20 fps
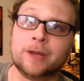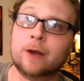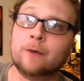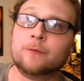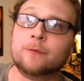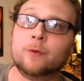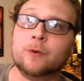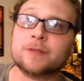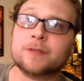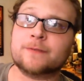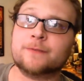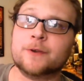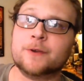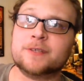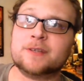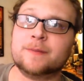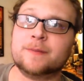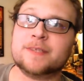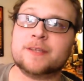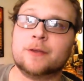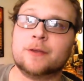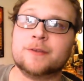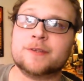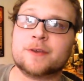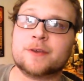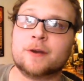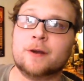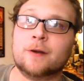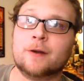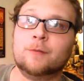Now, of course, the first time I saw
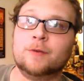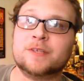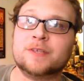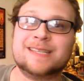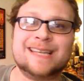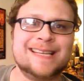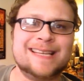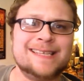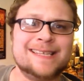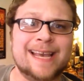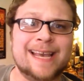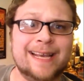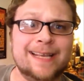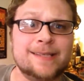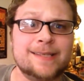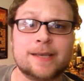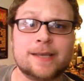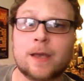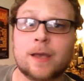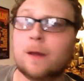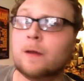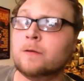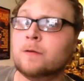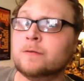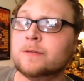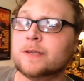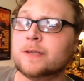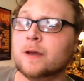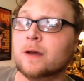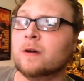this card was 10 seconds
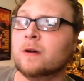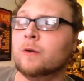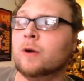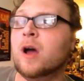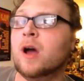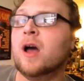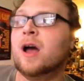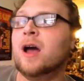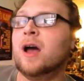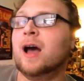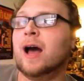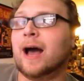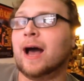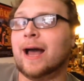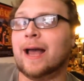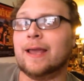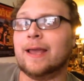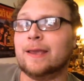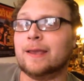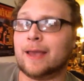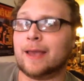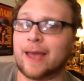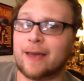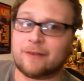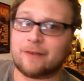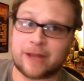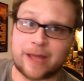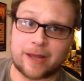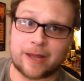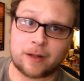ago, so I
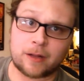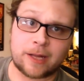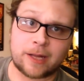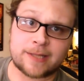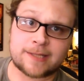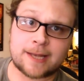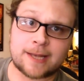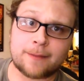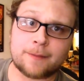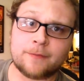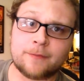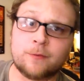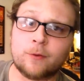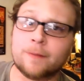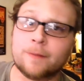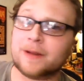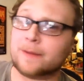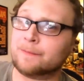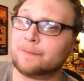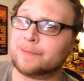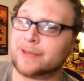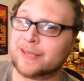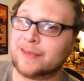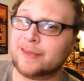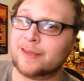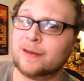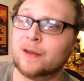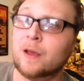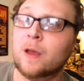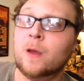haven't had a lot of time to form an
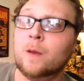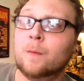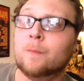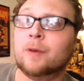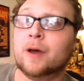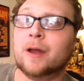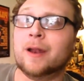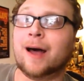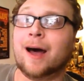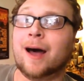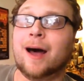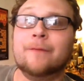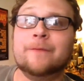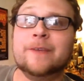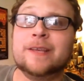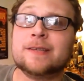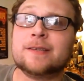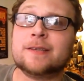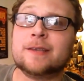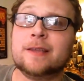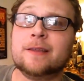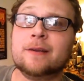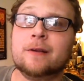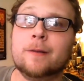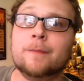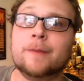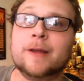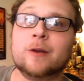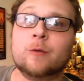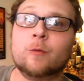opinion, but obviously
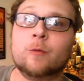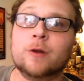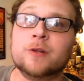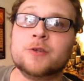there are better